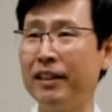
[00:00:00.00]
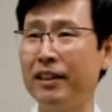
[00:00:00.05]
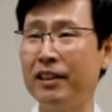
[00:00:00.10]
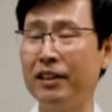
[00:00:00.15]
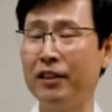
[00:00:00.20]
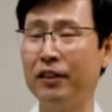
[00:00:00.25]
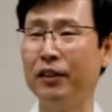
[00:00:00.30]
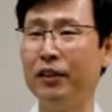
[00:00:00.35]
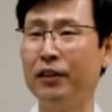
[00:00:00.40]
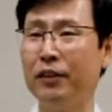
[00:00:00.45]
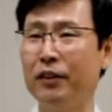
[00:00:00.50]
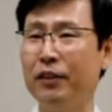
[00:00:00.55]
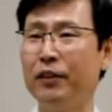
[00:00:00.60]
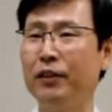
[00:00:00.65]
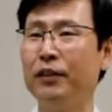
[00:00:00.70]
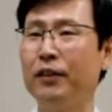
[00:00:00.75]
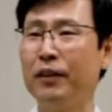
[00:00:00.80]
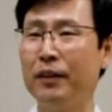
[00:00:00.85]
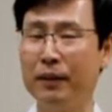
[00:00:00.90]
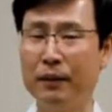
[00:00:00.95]

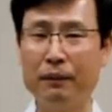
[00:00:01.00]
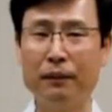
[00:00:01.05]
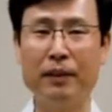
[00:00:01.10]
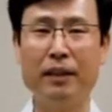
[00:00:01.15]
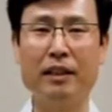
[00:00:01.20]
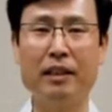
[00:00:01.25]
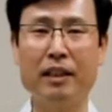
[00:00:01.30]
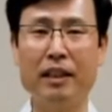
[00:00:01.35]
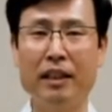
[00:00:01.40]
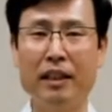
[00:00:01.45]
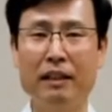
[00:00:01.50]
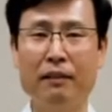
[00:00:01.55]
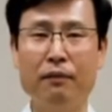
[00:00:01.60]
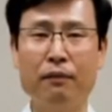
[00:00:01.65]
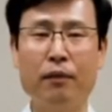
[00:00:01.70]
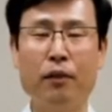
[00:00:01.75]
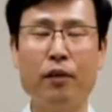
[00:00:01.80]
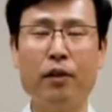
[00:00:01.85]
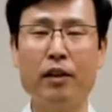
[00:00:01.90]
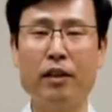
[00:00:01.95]
So please keep
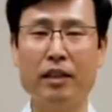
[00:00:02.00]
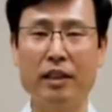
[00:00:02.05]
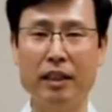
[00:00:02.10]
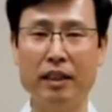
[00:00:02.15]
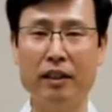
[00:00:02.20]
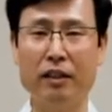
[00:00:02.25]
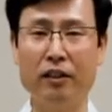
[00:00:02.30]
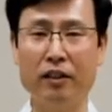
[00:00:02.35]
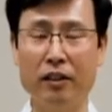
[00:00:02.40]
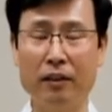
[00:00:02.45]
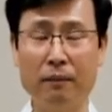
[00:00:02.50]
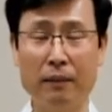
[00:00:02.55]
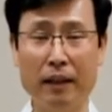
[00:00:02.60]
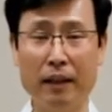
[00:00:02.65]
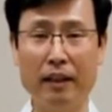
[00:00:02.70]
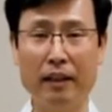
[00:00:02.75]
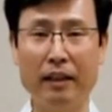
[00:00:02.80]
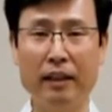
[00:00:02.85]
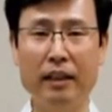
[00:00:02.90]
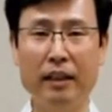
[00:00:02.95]
focusing on your
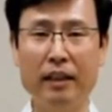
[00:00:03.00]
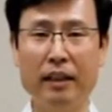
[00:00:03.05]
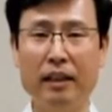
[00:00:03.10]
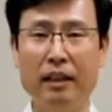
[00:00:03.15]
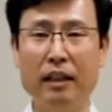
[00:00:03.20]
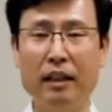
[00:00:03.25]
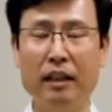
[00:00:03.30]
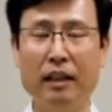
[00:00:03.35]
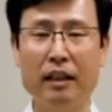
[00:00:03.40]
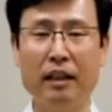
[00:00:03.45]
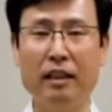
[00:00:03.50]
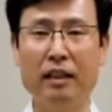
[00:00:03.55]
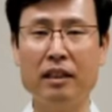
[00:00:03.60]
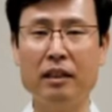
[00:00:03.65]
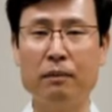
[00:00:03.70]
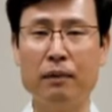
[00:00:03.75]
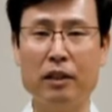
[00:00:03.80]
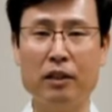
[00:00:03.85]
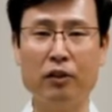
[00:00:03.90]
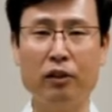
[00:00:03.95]
body, uh,
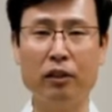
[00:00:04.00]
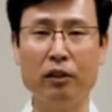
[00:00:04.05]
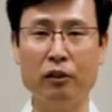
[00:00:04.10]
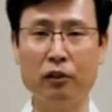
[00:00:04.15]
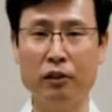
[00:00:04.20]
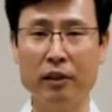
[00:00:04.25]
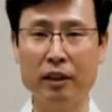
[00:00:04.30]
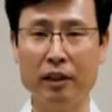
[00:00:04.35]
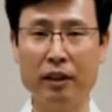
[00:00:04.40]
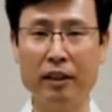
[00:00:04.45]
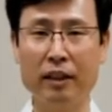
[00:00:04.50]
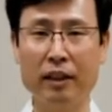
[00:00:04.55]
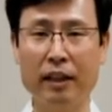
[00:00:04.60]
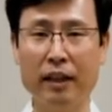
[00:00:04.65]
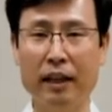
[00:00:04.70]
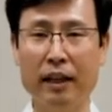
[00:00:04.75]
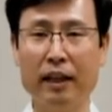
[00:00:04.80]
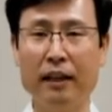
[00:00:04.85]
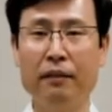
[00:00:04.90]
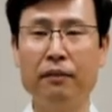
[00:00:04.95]
especially during the
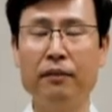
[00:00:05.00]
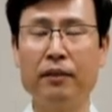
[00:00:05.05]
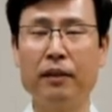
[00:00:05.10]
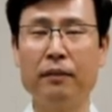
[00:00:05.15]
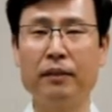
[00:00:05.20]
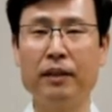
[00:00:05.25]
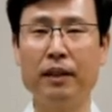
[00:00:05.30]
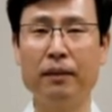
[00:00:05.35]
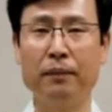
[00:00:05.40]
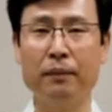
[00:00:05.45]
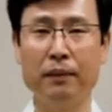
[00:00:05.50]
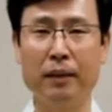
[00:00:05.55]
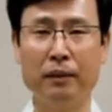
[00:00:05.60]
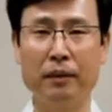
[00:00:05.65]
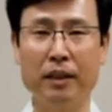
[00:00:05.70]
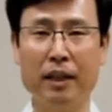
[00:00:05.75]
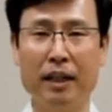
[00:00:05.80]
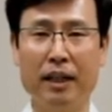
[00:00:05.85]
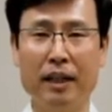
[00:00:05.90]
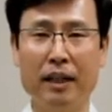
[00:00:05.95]
day, from time to
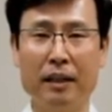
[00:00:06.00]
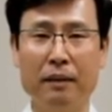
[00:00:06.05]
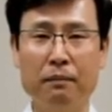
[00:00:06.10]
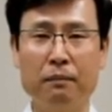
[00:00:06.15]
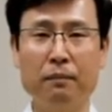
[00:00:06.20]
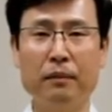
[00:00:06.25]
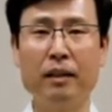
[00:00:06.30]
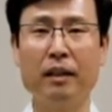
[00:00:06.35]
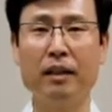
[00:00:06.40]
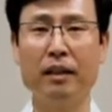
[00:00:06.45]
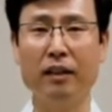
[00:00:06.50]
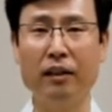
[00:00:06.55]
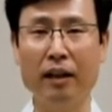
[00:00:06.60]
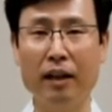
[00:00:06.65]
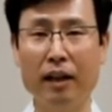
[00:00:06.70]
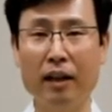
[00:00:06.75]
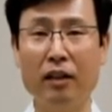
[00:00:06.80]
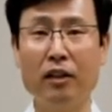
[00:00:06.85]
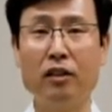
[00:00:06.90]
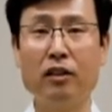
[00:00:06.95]
time, the
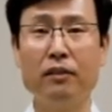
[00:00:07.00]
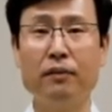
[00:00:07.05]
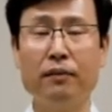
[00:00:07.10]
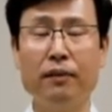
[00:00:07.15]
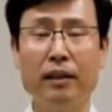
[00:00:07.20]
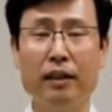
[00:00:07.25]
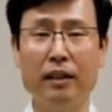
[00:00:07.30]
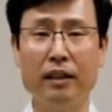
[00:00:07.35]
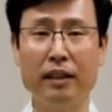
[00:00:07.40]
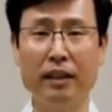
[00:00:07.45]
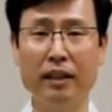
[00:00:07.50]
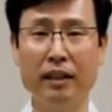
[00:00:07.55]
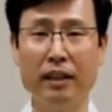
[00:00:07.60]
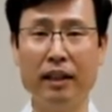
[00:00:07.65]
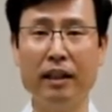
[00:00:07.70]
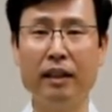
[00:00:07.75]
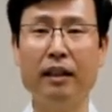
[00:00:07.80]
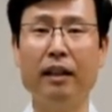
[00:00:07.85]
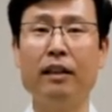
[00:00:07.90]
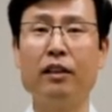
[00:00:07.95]
energy feeling
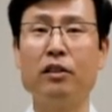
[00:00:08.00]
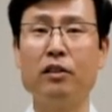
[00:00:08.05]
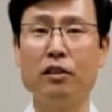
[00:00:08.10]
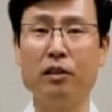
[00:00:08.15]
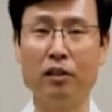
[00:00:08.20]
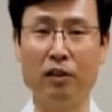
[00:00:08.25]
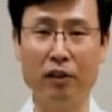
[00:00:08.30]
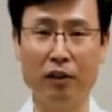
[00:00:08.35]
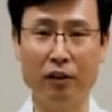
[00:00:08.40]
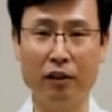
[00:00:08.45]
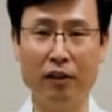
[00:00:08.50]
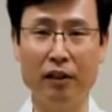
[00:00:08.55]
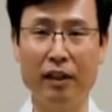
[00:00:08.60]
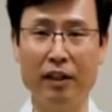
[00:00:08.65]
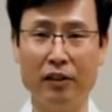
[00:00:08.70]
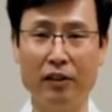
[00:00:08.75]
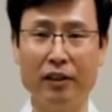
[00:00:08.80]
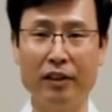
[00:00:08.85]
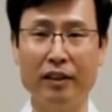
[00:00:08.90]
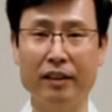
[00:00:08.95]
and energy
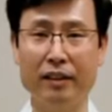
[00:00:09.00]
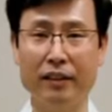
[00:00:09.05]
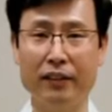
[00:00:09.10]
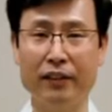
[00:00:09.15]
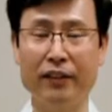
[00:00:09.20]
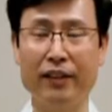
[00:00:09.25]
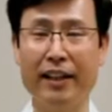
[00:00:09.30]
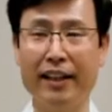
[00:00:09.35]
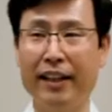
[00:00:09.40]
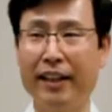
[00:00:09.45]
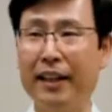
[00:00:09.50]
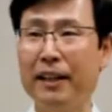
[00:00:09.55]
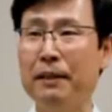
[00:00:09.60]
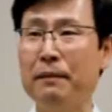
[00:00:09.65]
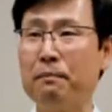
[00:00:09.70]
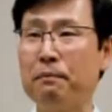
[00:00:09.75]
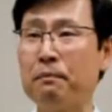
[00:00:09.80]
circulation, okay?